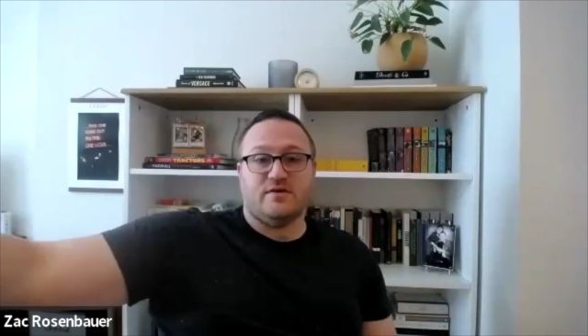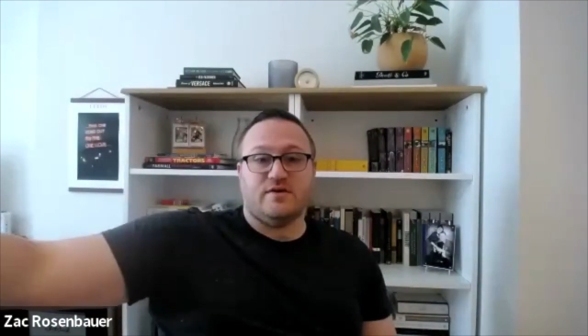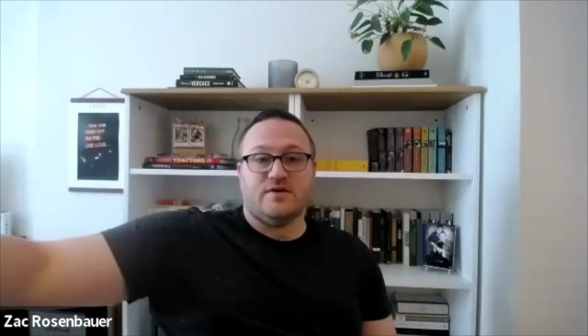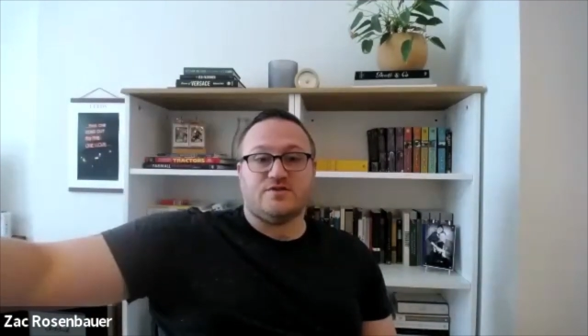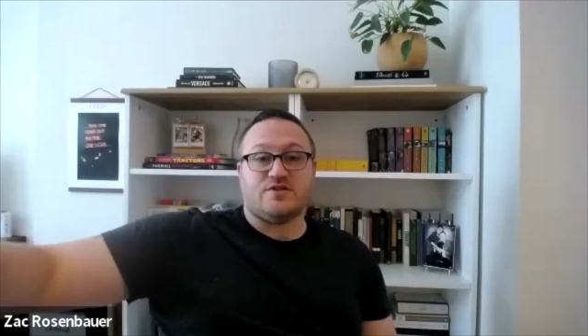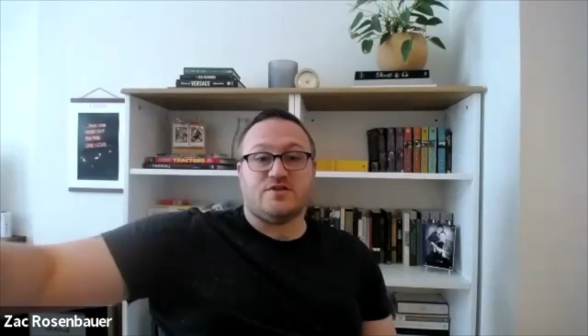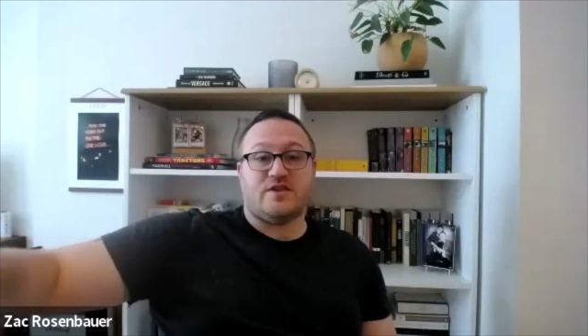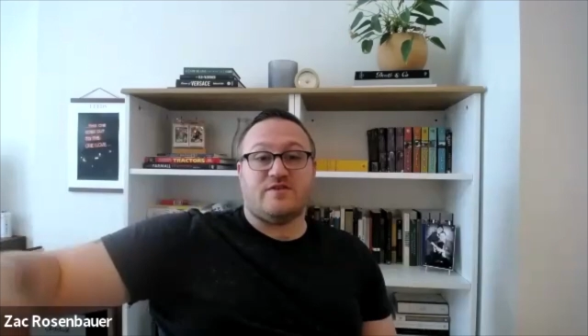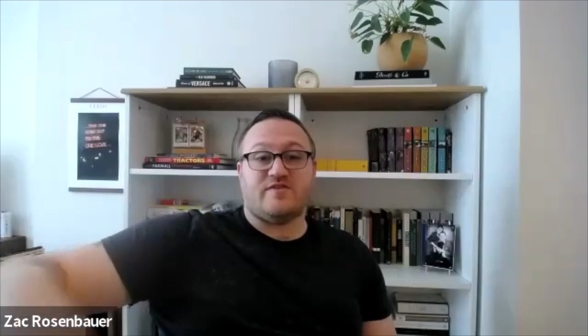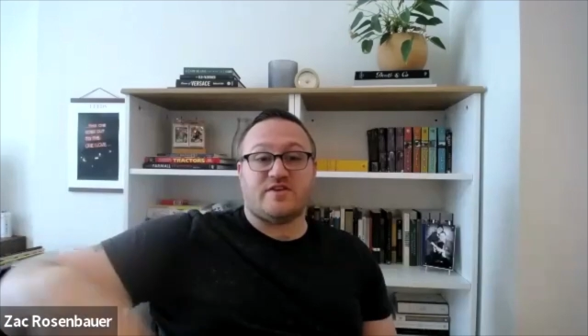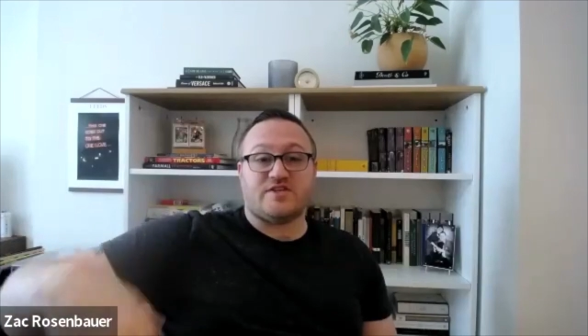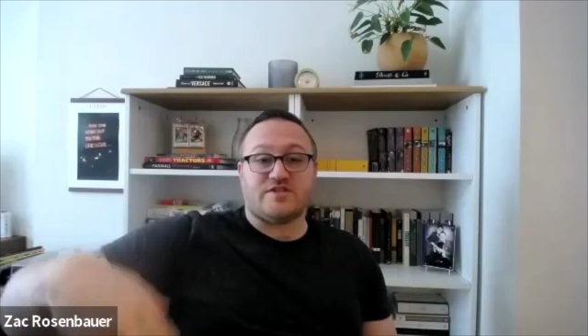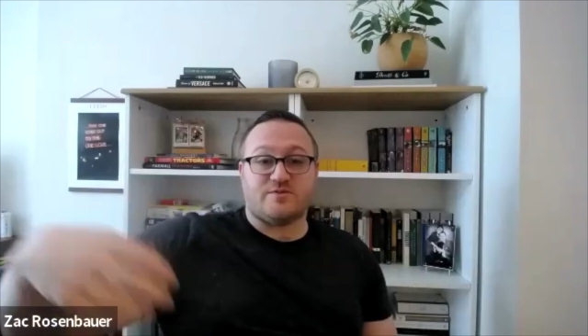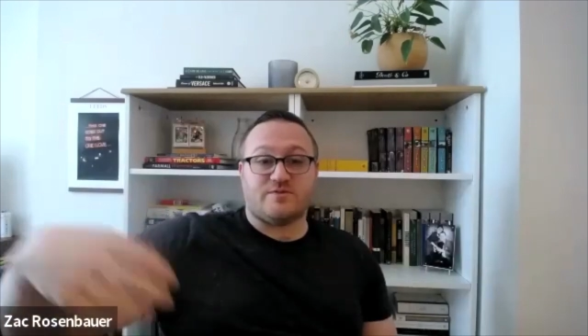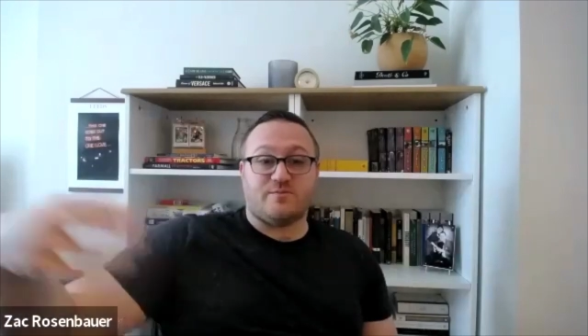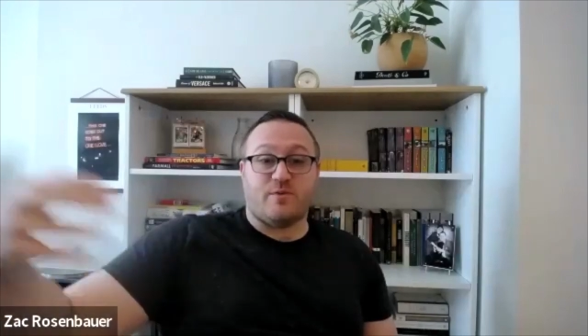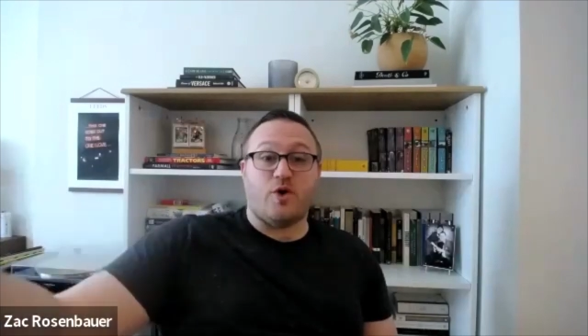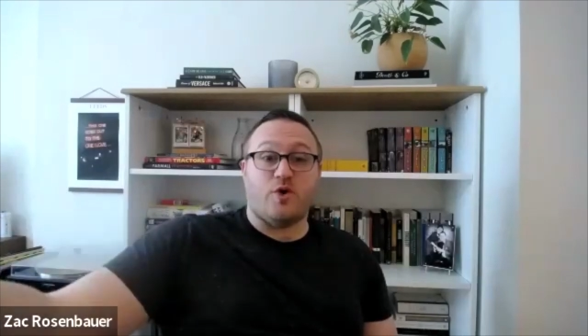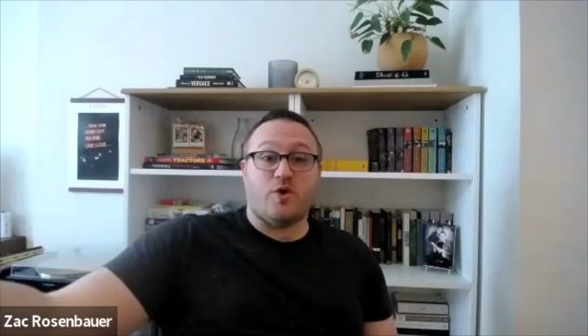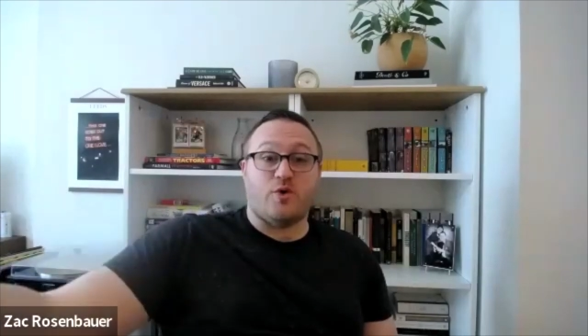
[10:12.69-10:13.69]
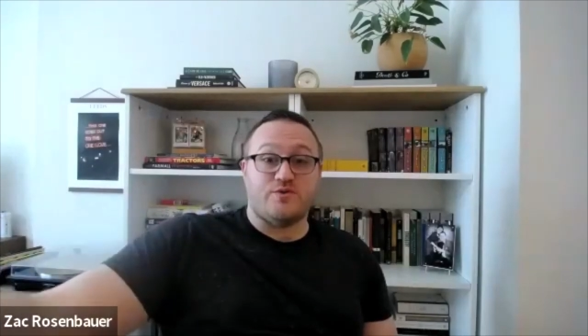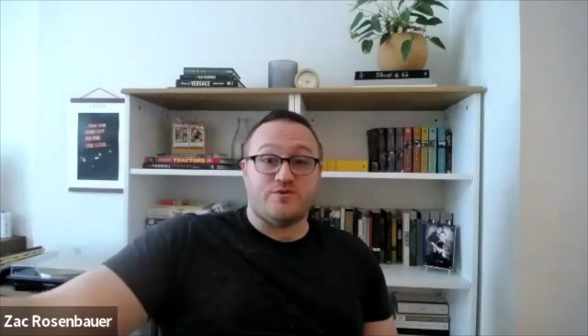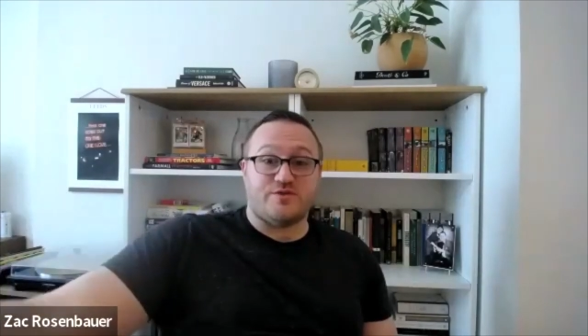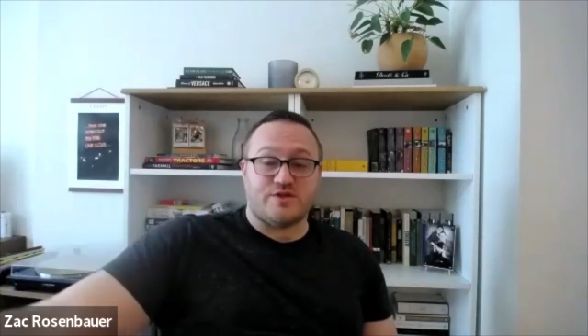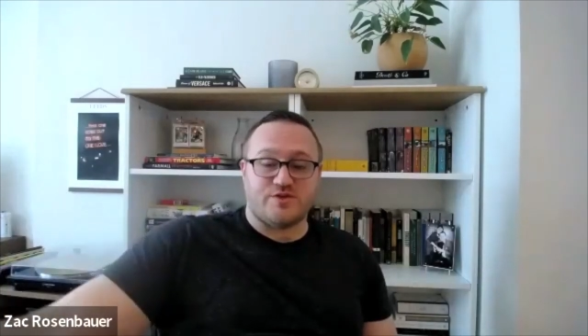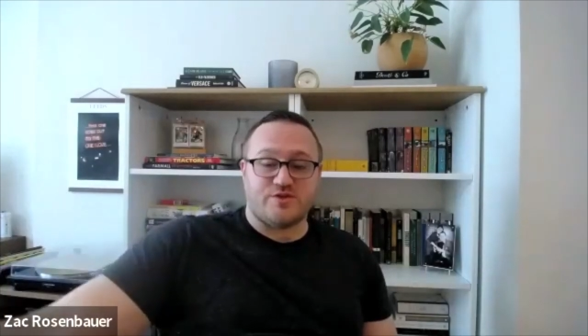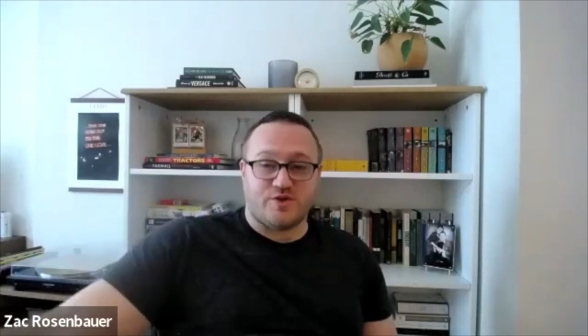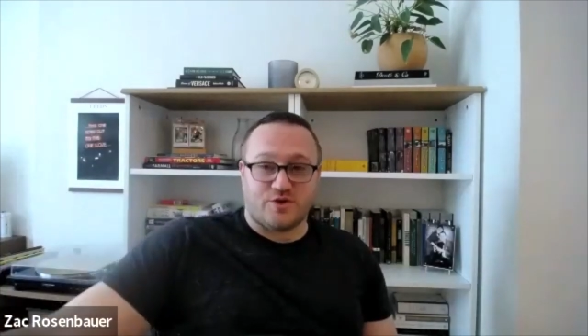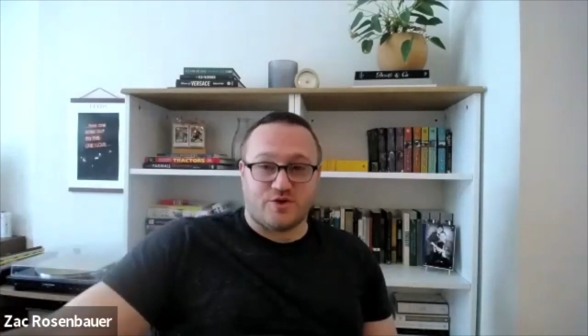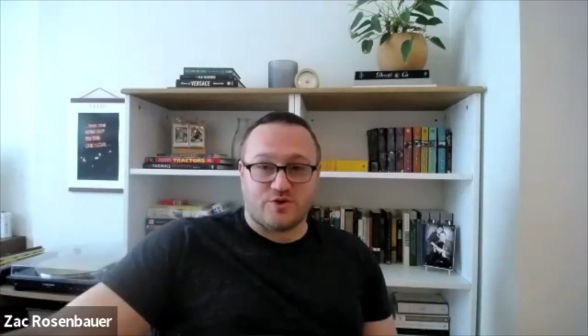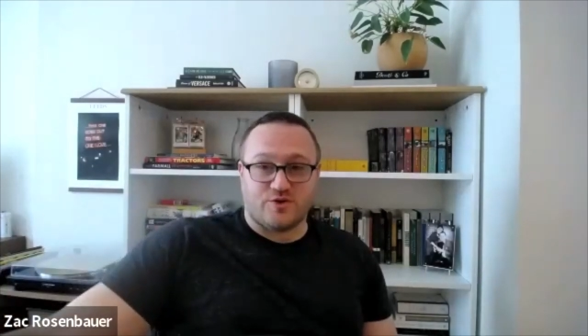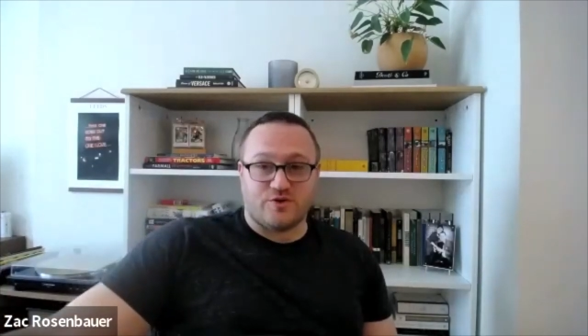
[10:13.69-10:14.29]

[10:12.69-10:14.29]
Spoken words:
So they've exposed internal